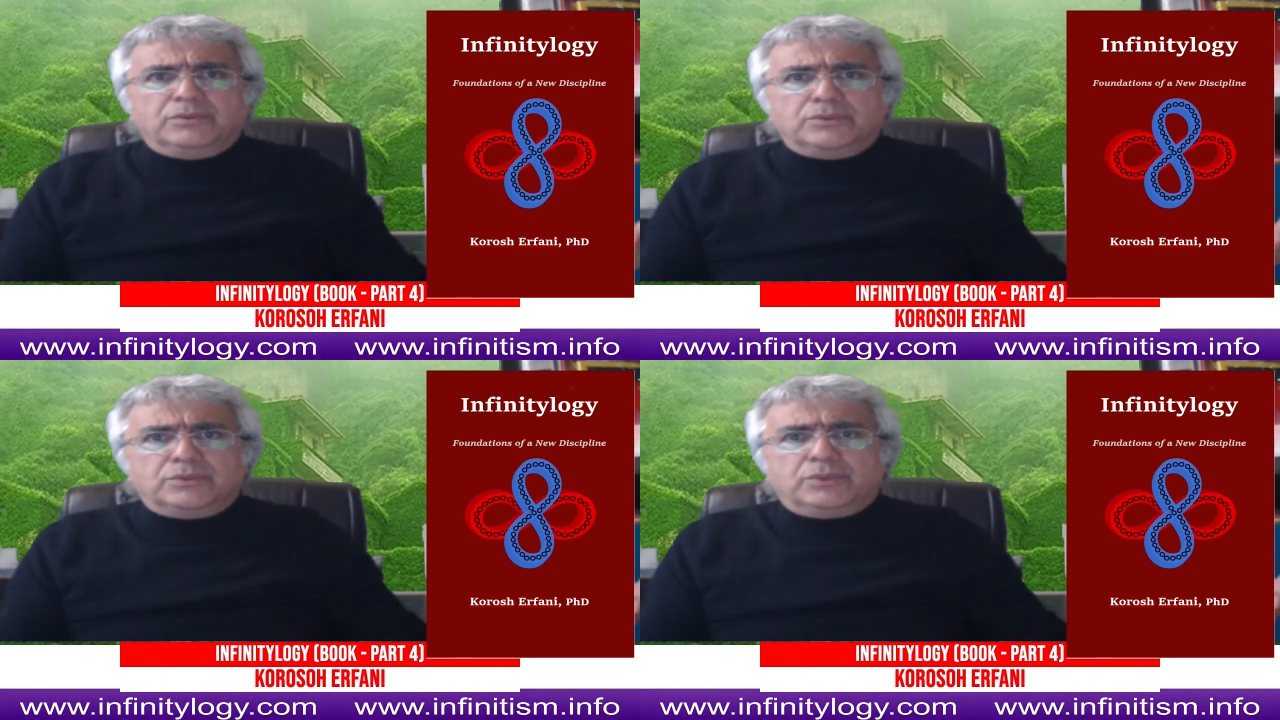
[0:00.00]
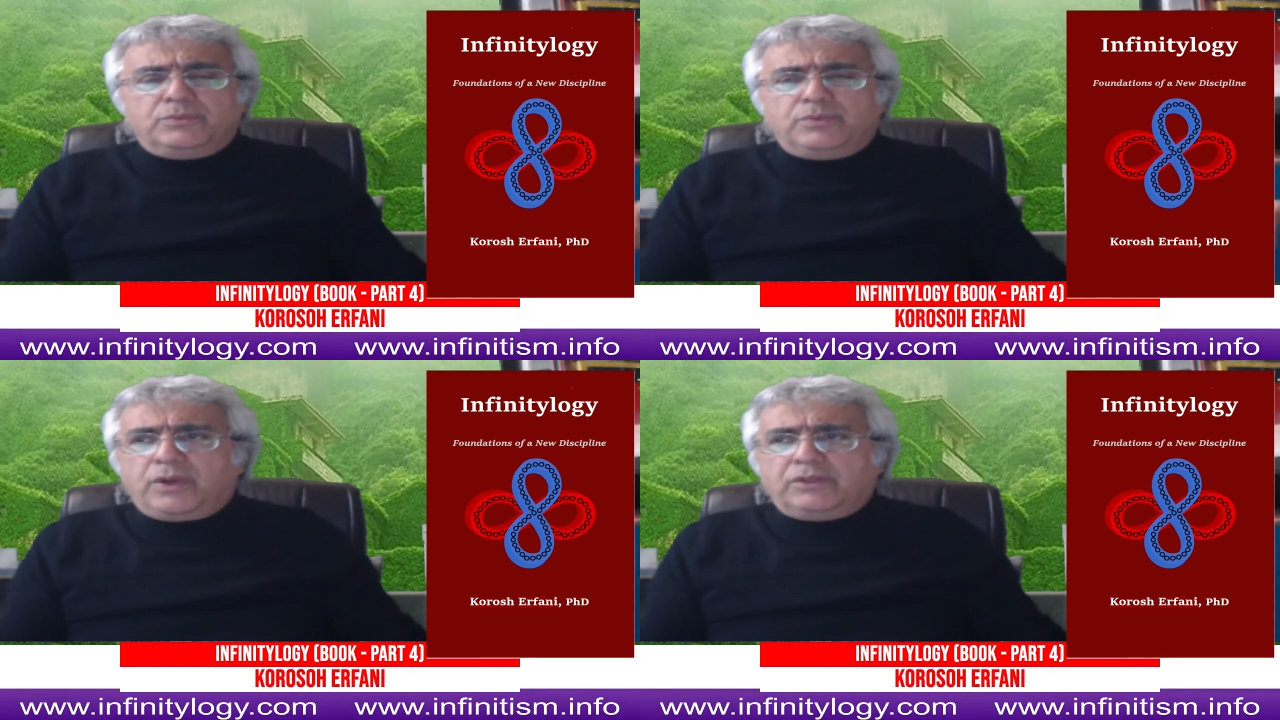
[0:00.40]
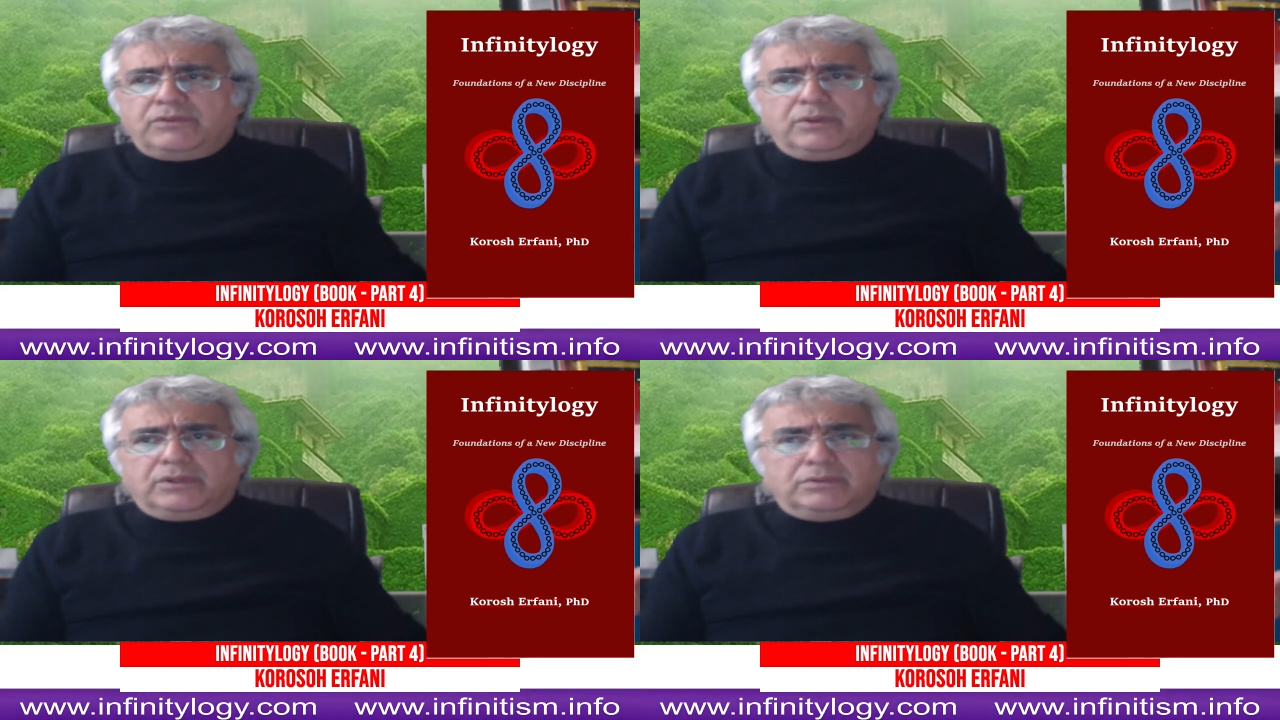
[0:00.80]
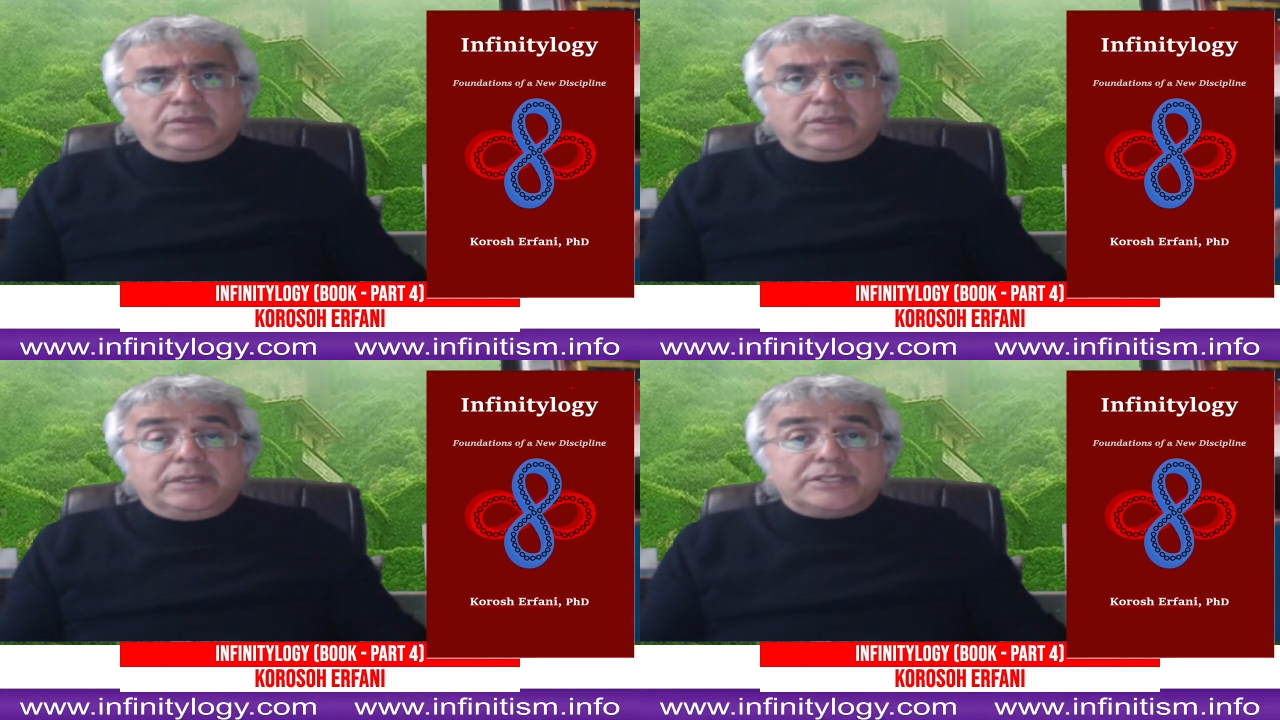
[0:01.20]
So what, uh,
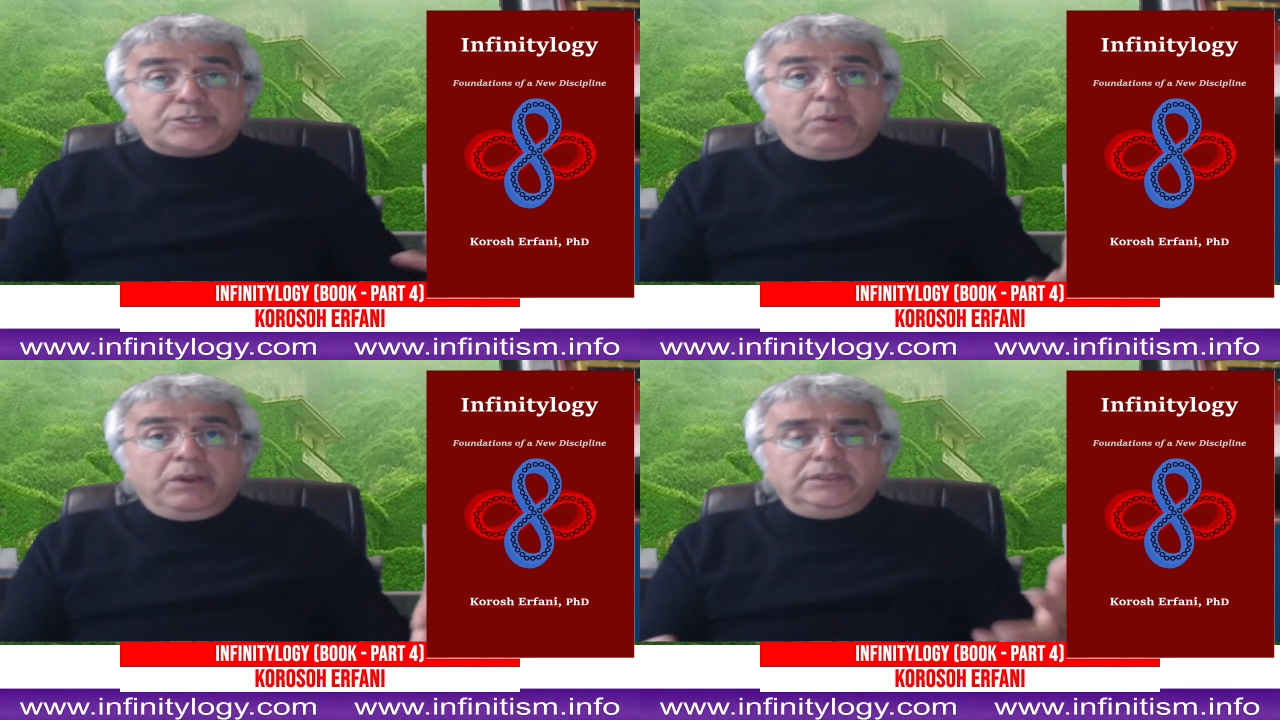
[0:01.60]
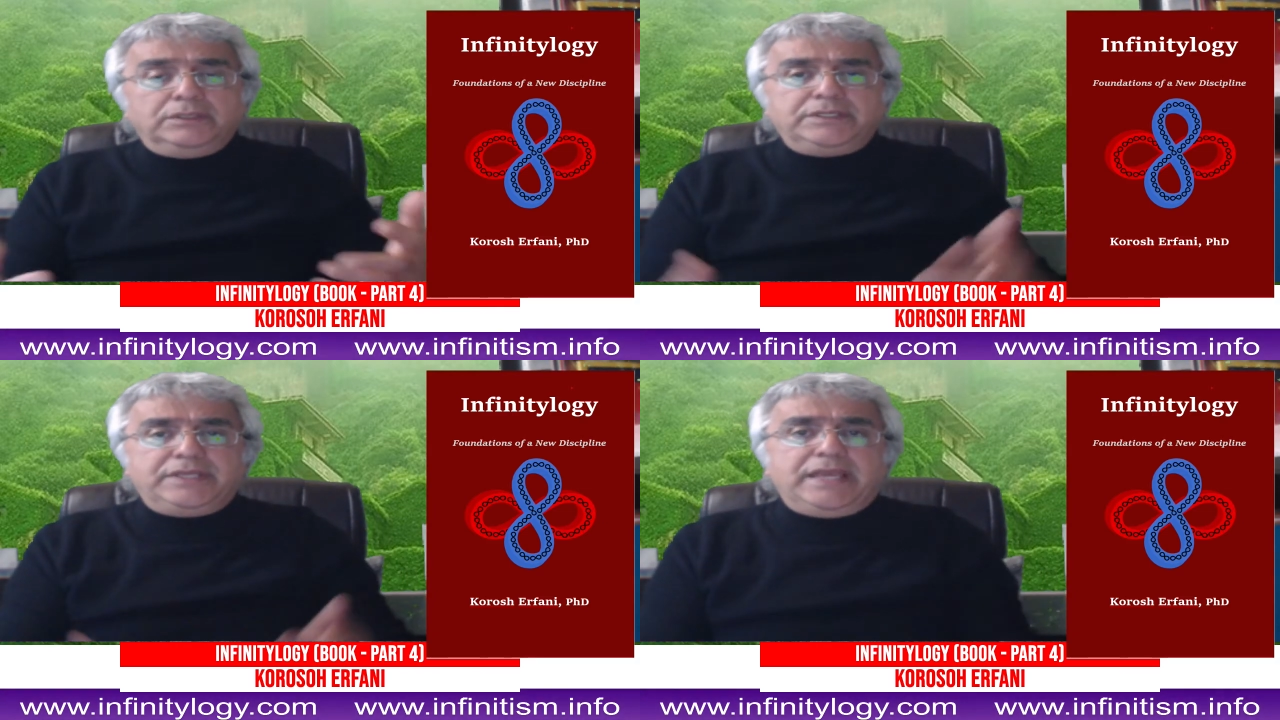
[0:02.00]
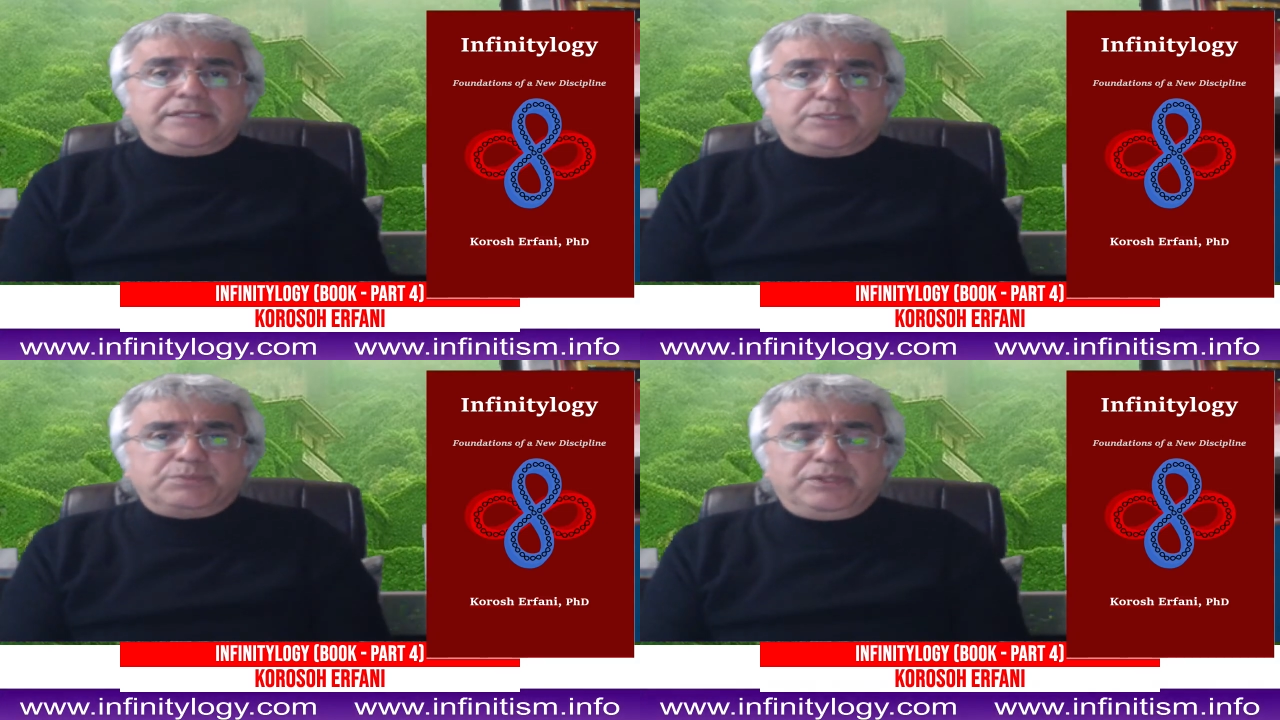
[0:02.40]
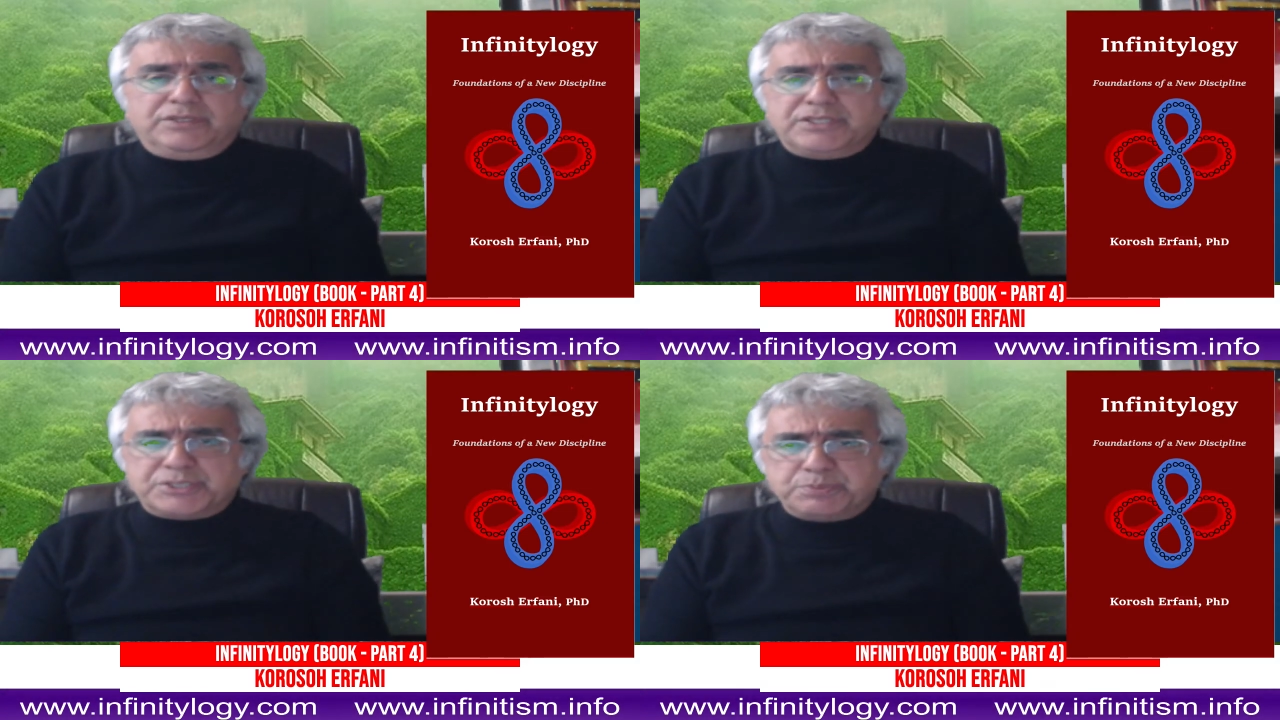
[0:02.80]
smaller, yes,
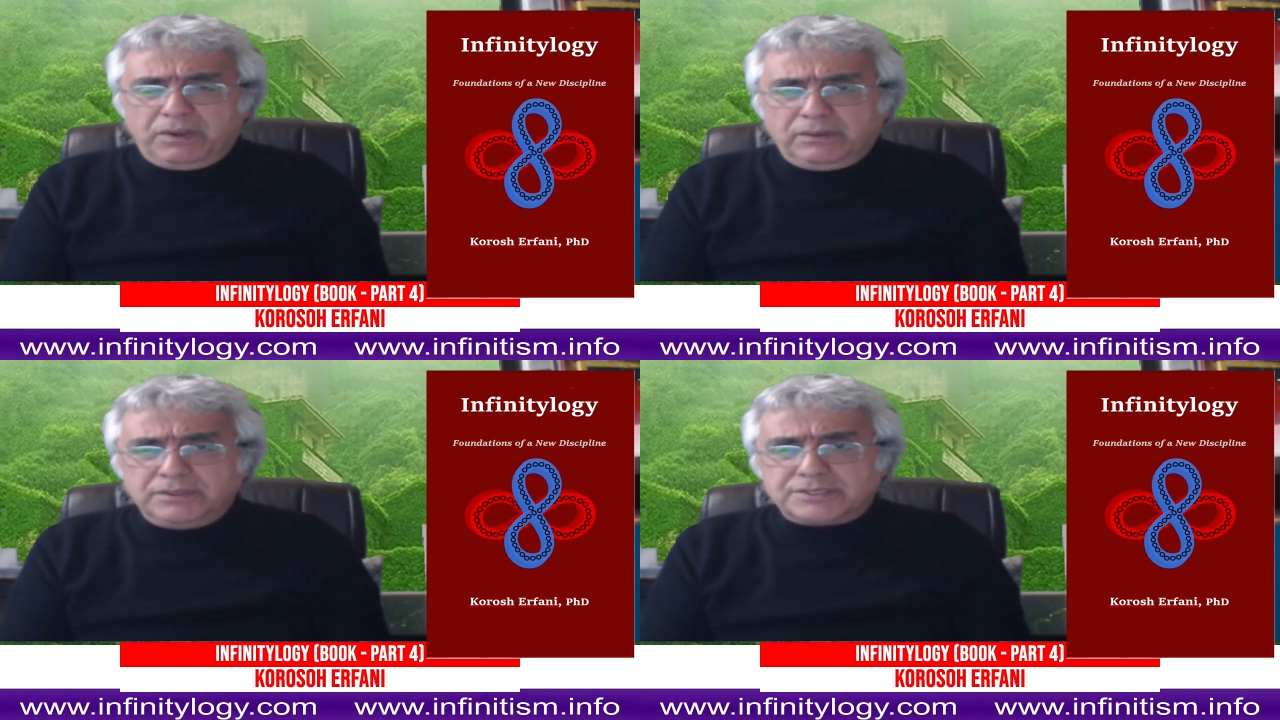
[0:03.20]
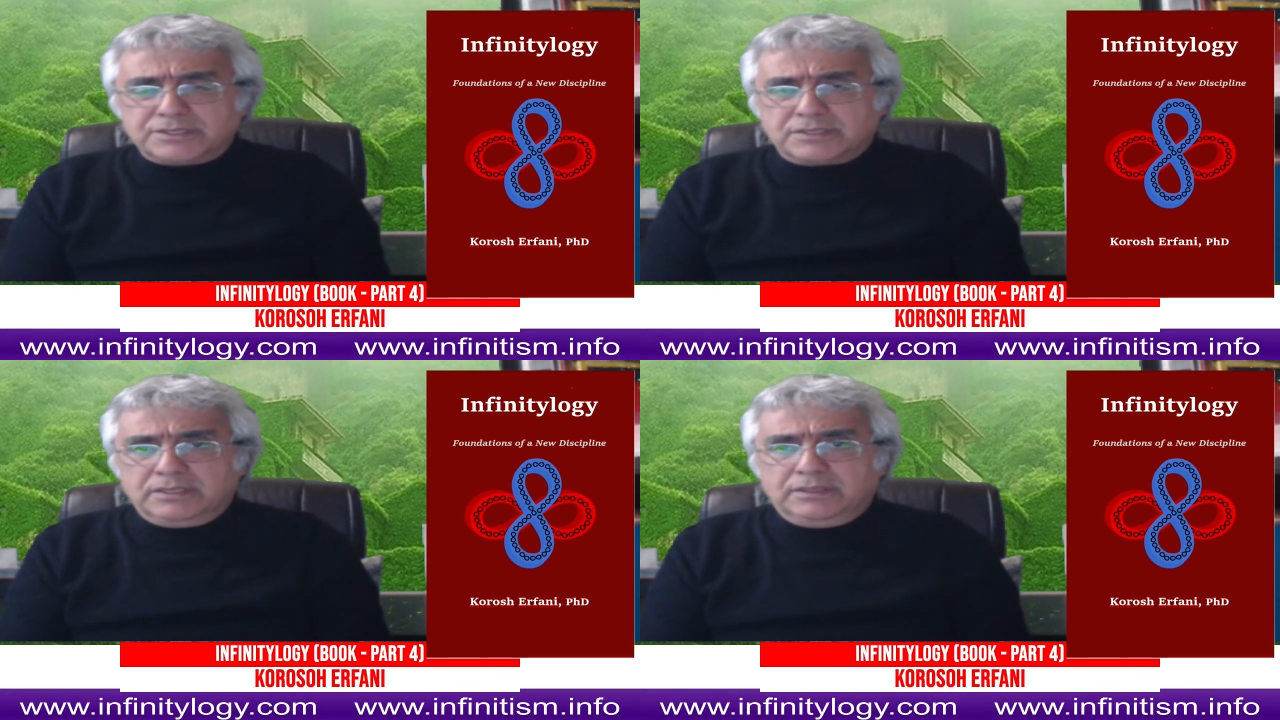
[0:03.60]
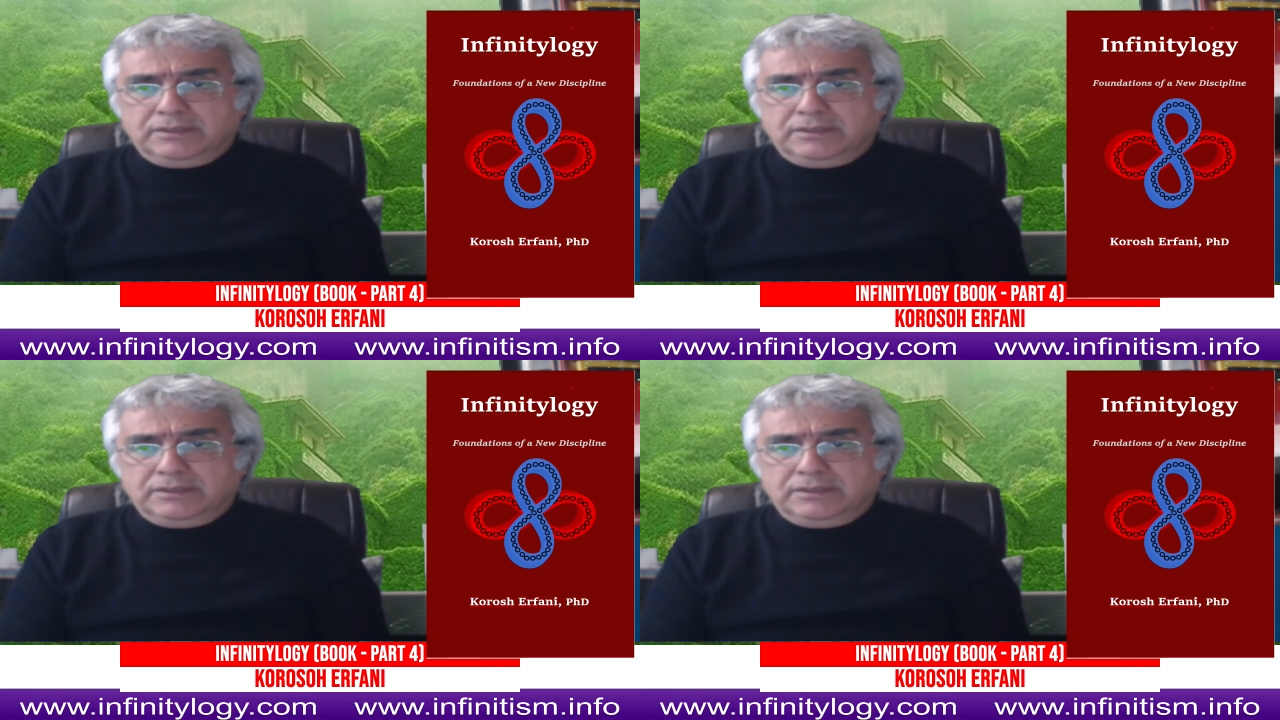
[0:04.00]
but smallest?